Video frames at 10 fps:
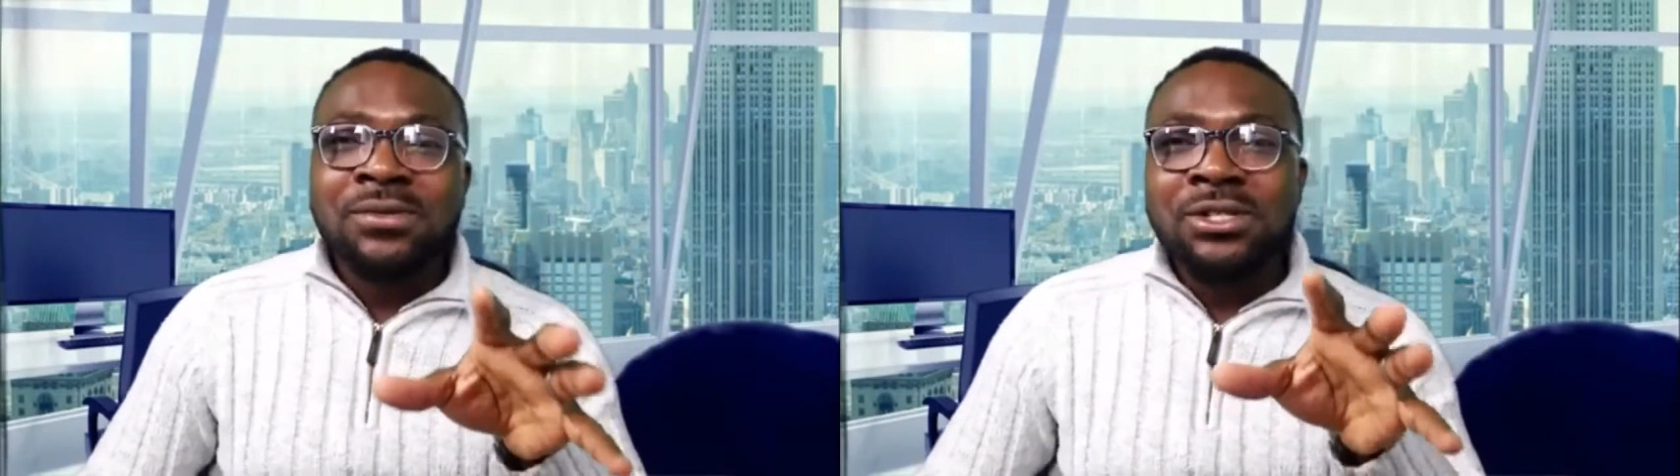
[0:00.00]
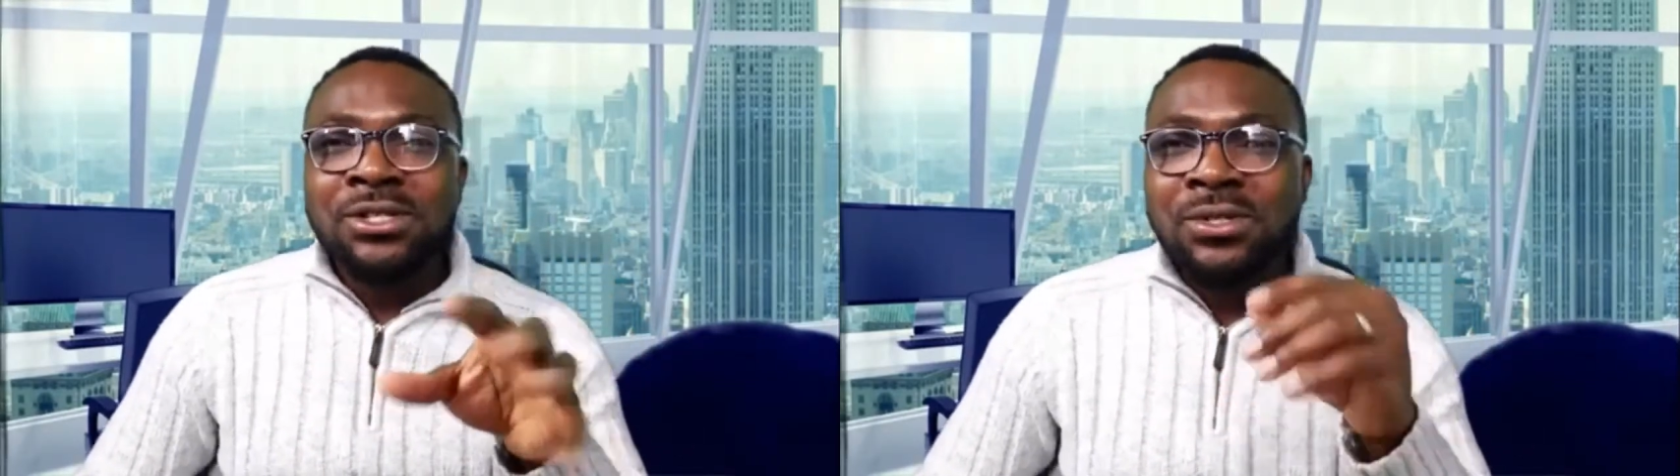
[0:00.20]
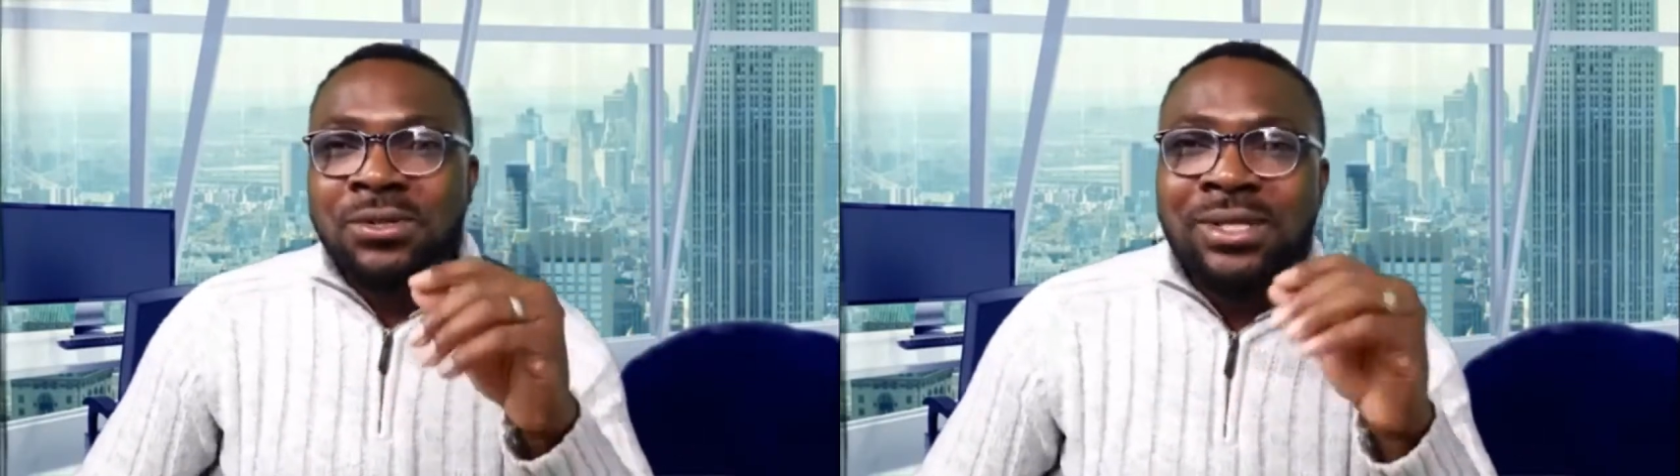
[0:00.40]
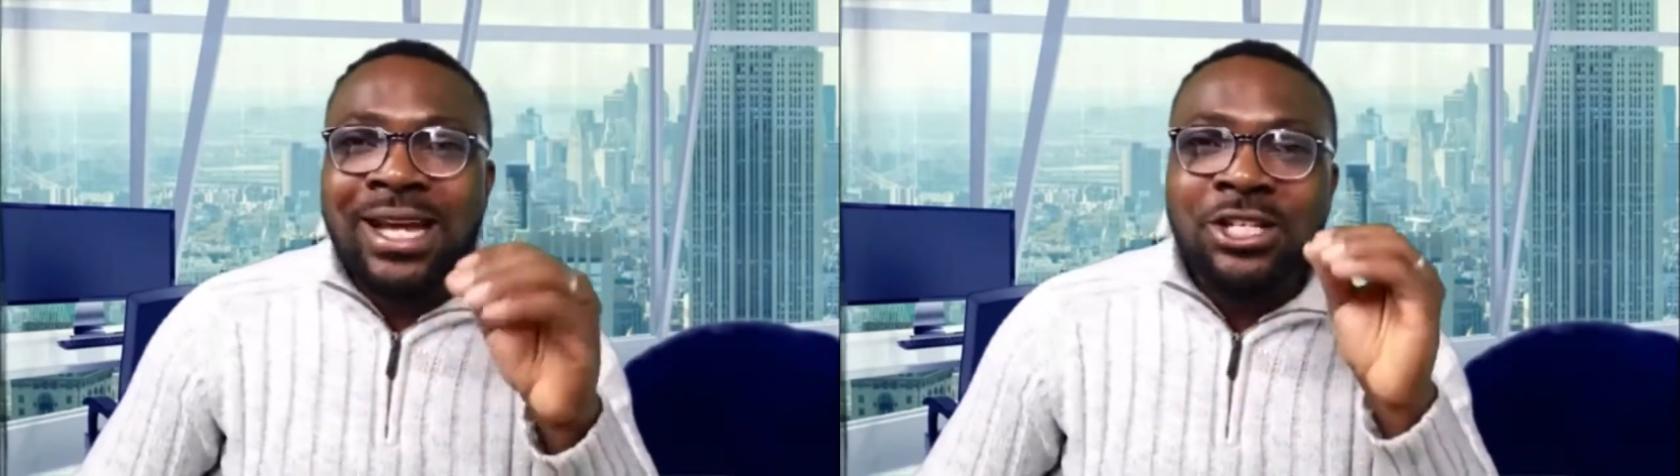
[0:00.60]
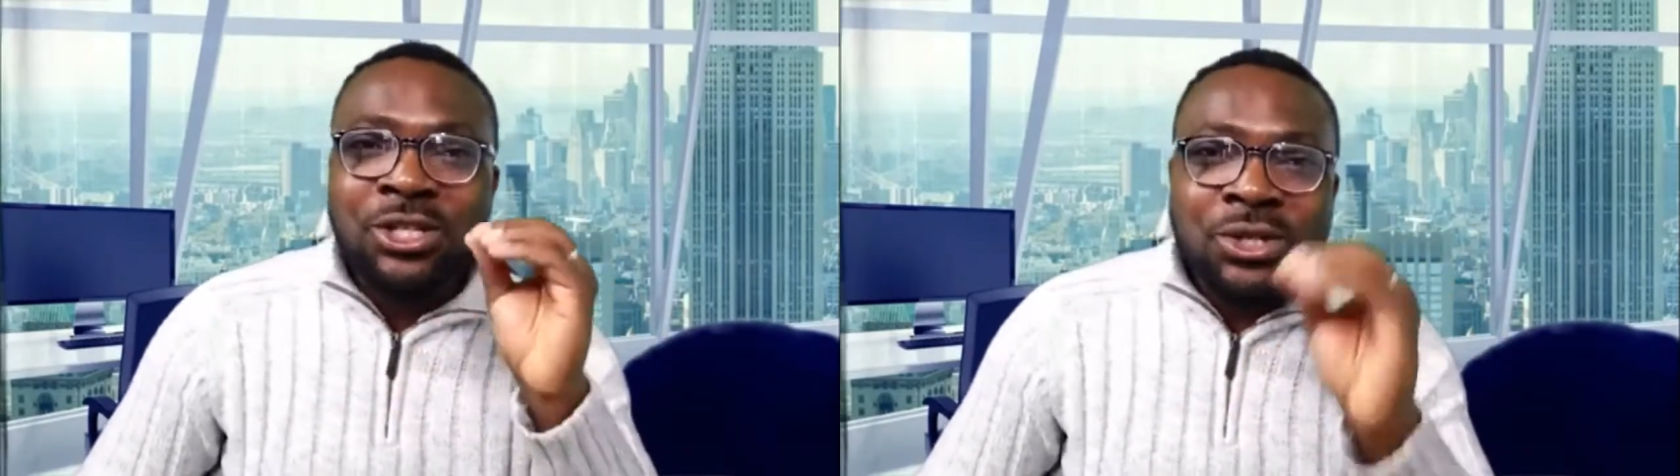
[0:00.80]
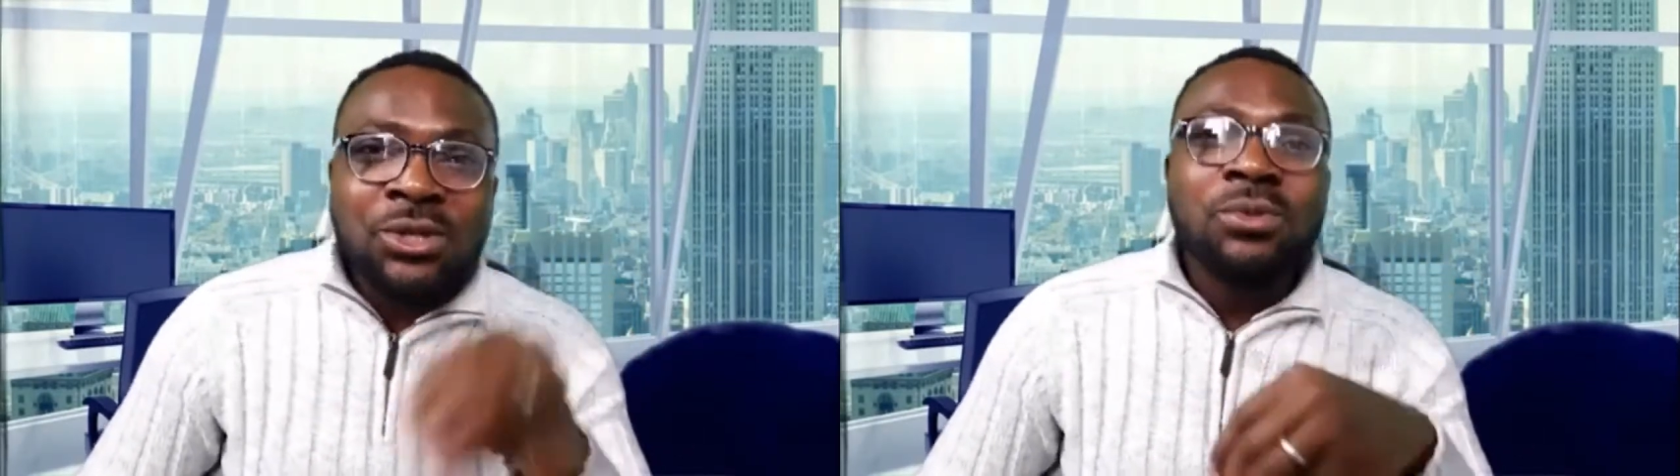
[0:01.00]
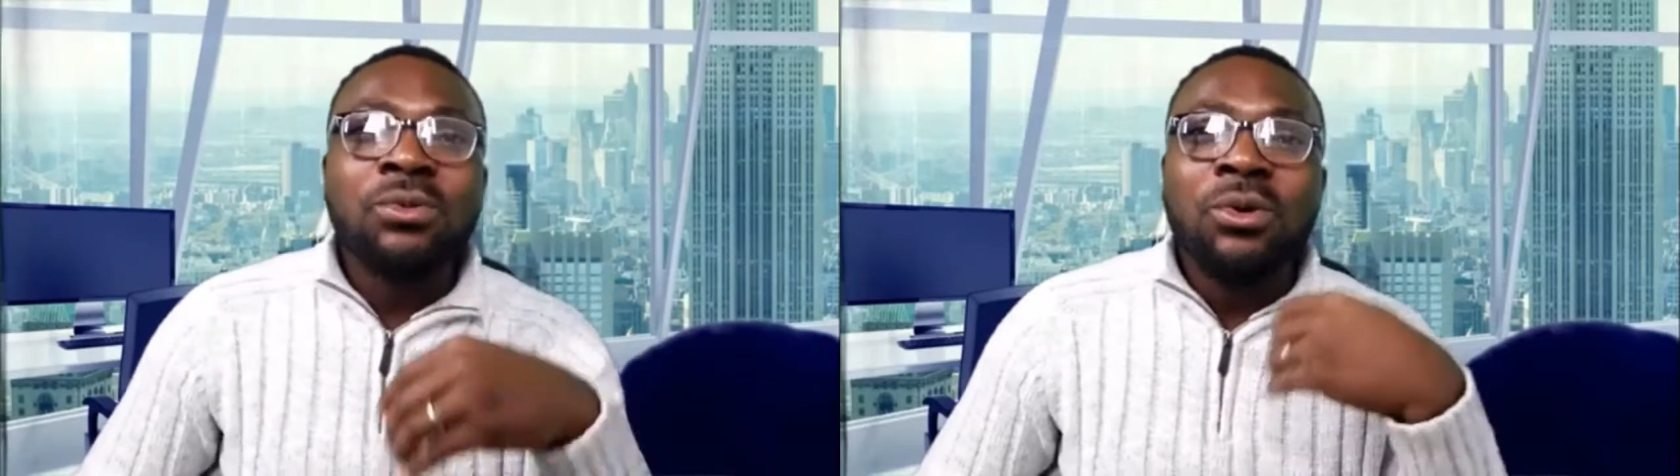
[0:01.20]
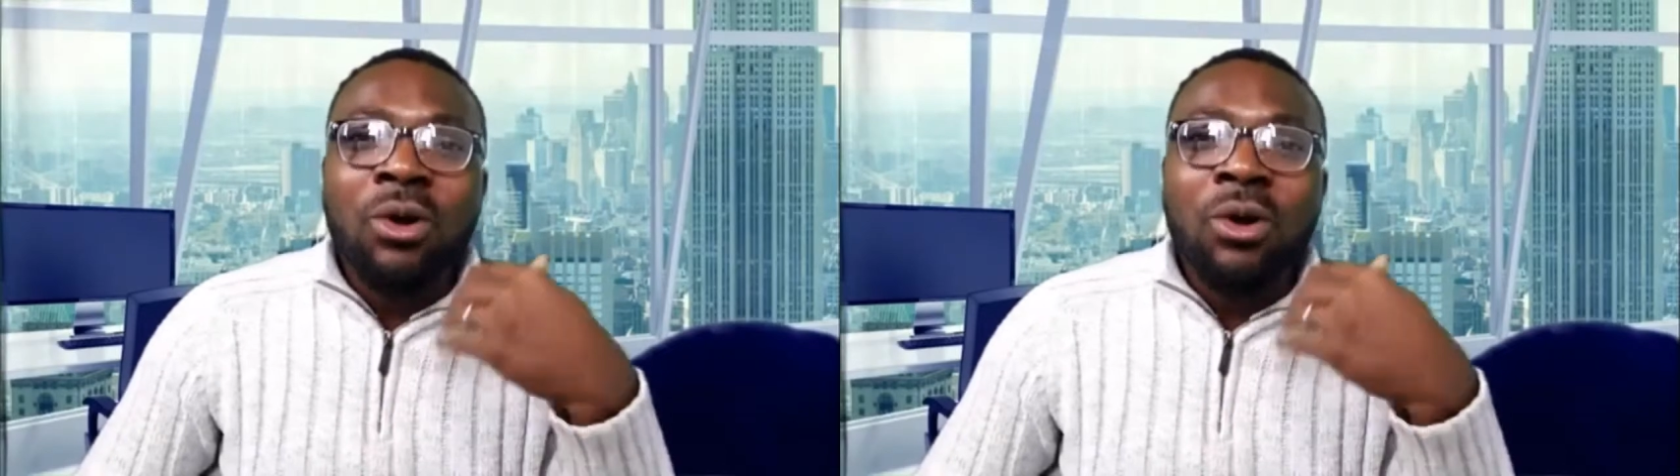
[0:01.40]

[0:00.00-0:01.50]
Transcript: with you that you will